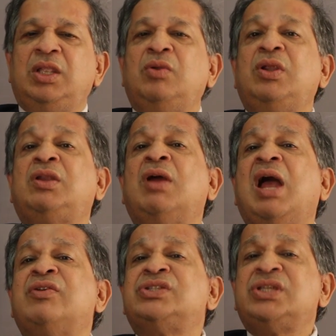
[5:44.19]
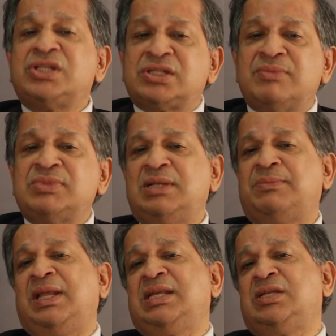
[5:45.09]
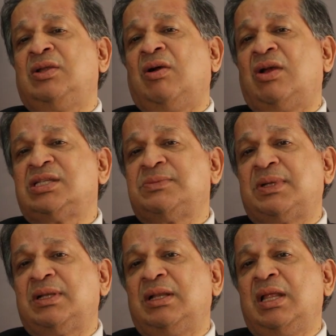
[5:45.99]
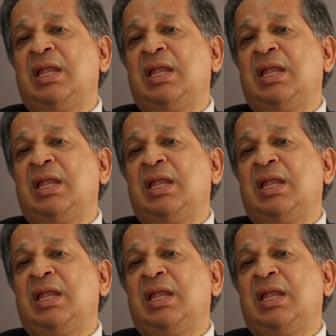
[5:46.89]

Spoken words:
You need to have systems in place in your hospital.